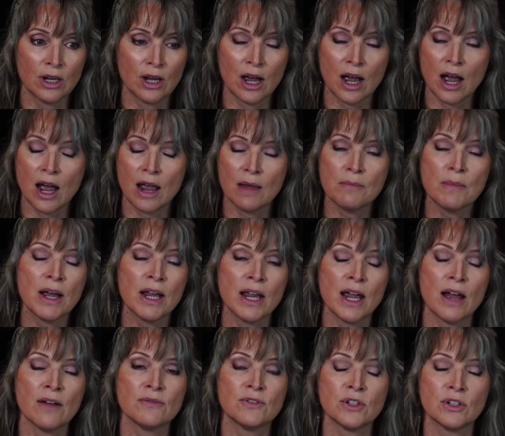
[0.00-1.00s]
I might
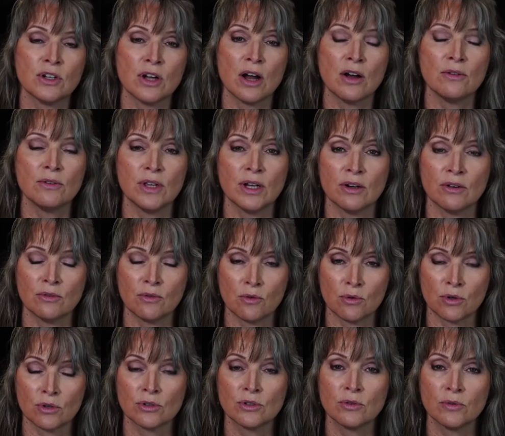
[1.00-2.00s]
have to go there in
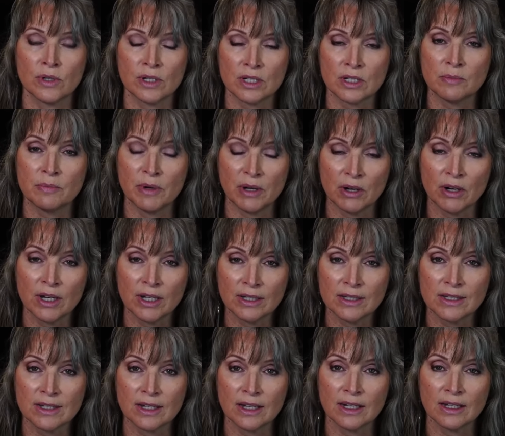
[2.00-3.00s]
order to
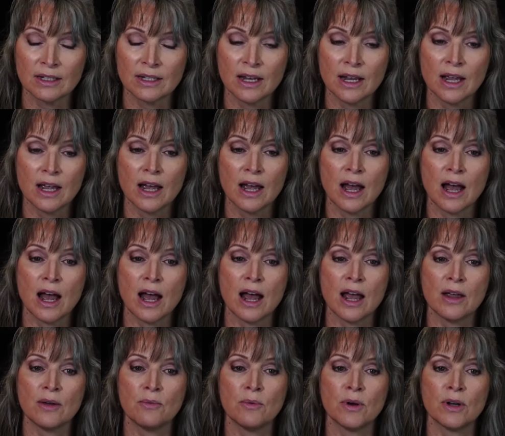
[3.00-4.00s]
experience it.
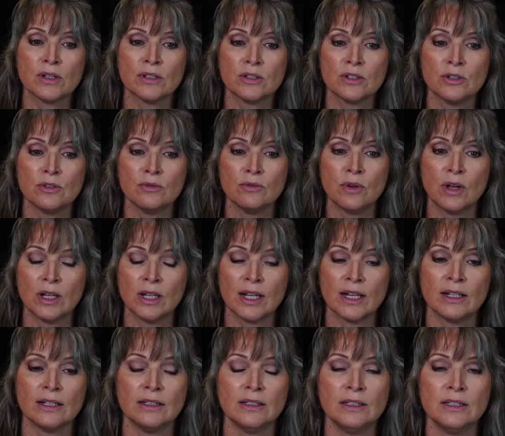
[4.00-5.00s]
I want to
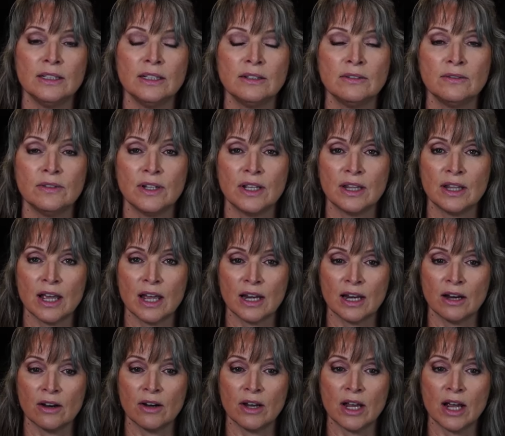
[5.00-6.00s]
like live in that
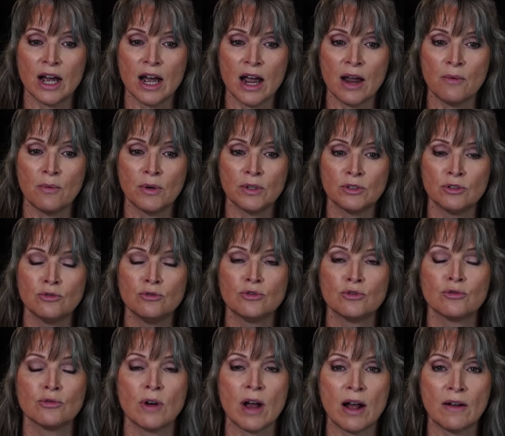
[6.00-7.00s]
area. I want to
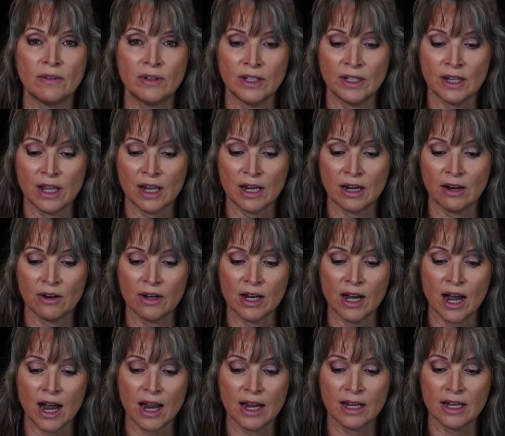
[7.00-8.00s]
travel in that area.
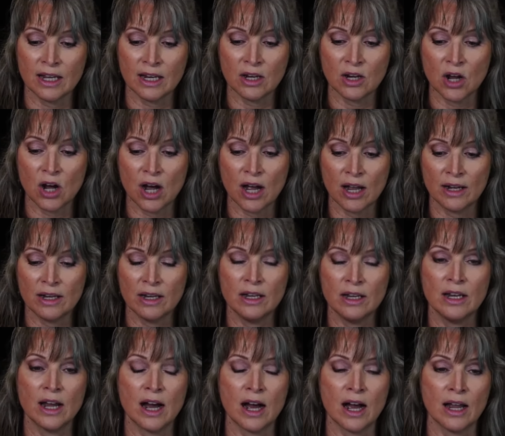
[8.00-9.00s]
I cannot
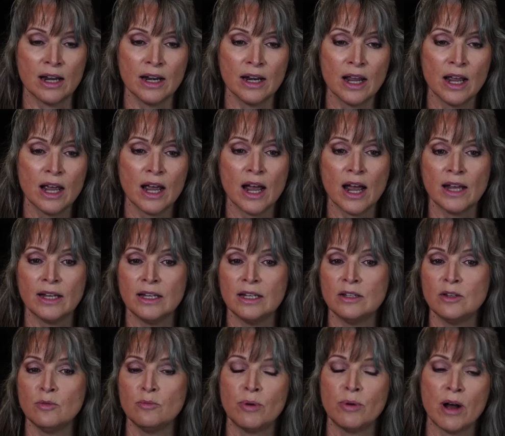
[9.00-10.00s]
not. I need
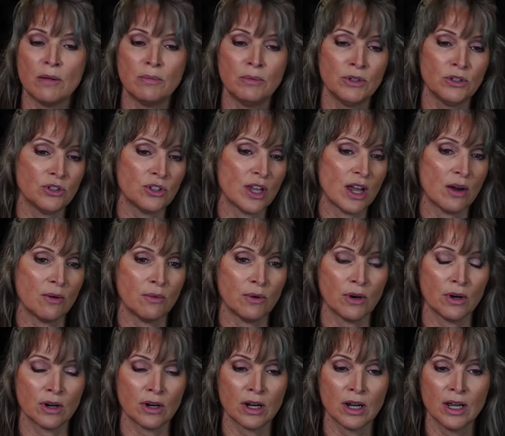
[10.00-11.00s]
to publish that
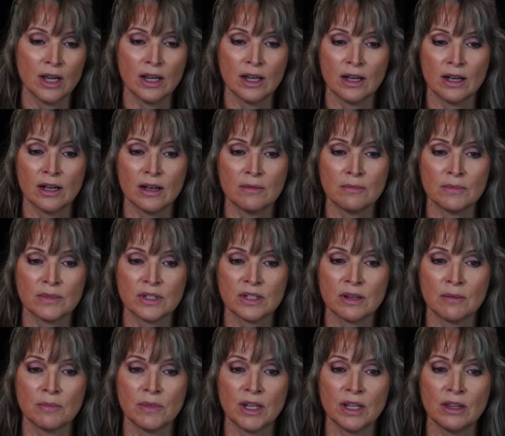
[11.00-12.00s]
work. Um,
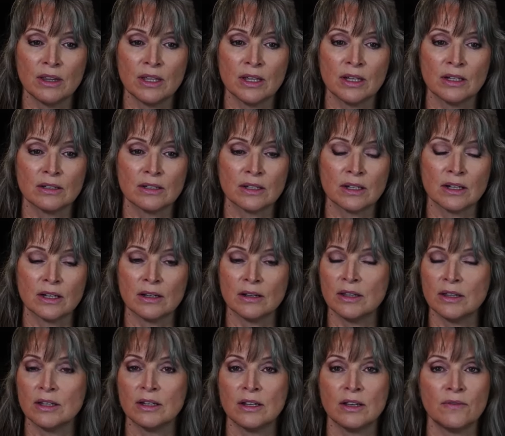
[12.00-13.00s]
something that, uh,
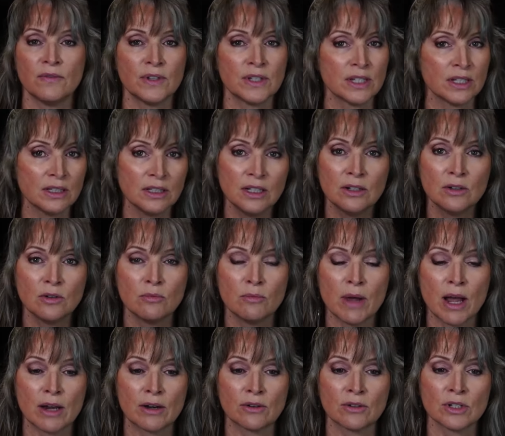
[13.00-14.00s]
that, if it's legal
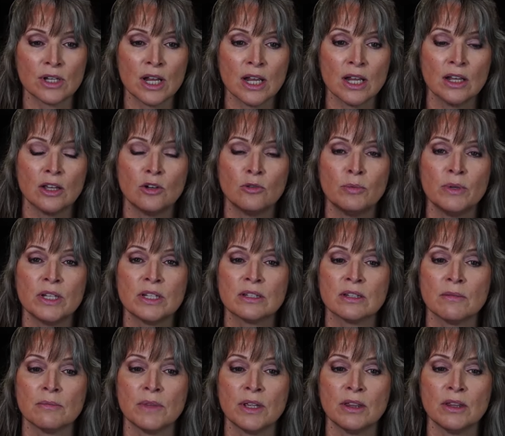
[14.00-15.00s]
matters, it'll be
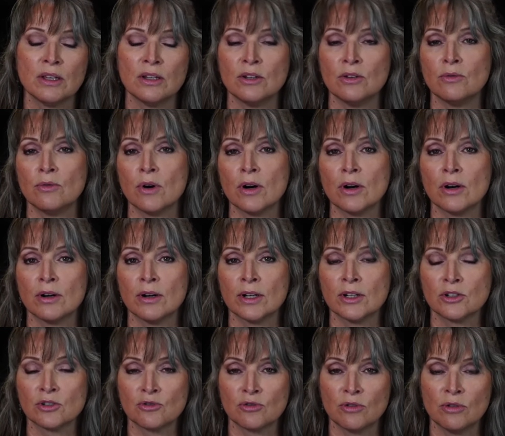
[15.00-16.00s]
something that you are
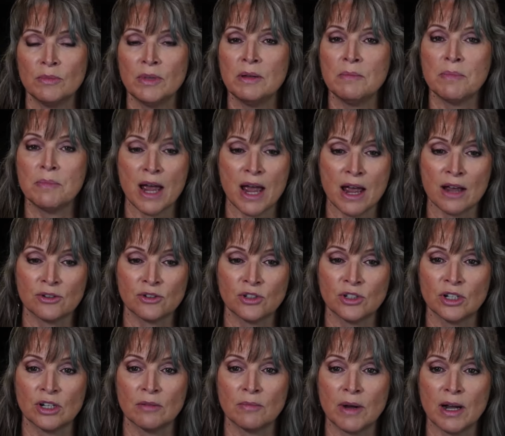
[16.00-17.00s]
extremely
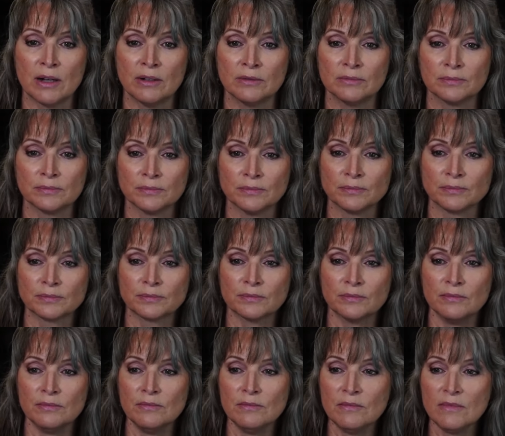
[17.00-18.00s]
passionate about.
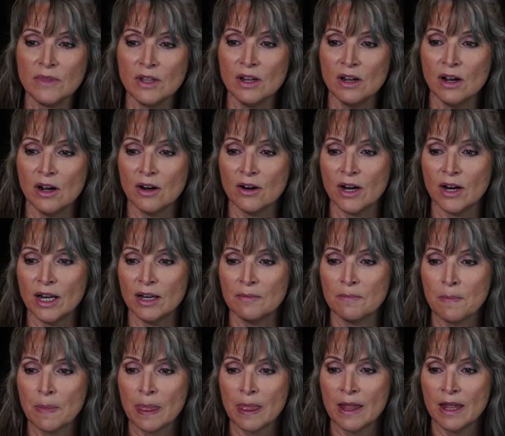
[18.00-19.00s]
All right.
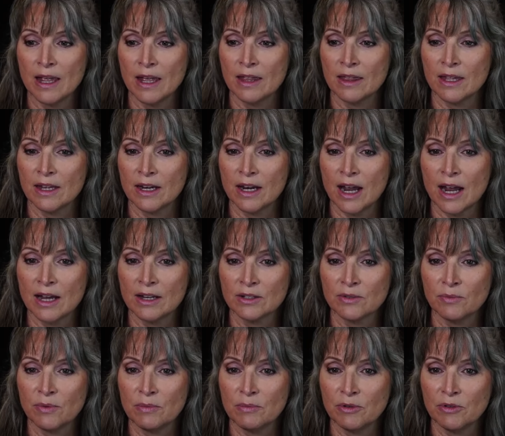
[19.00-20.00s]
Then, as
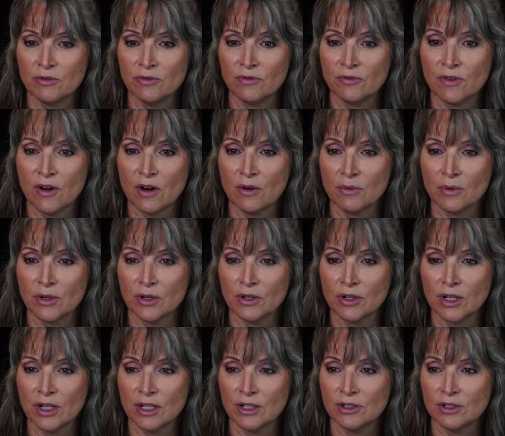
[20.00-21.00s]
we move
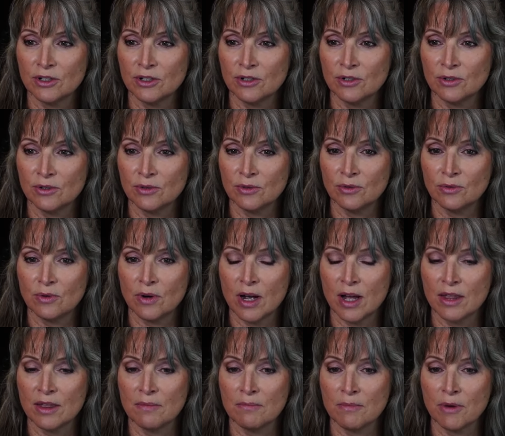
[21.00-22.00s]
forward to
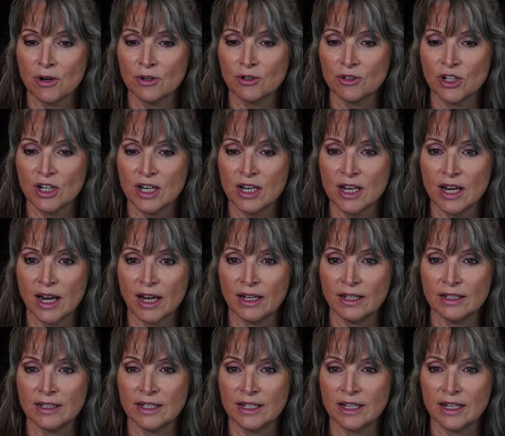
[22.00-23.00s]
uh, March
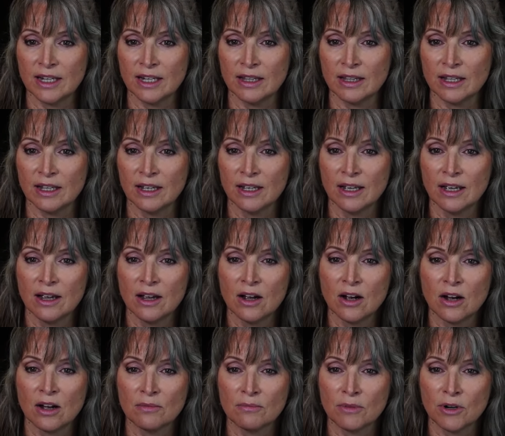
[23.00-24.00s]
19th,
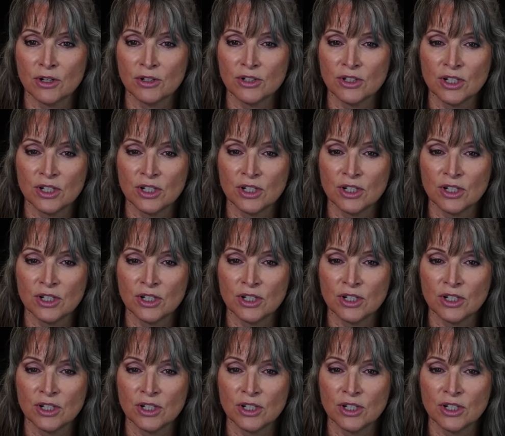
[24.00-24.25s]
on March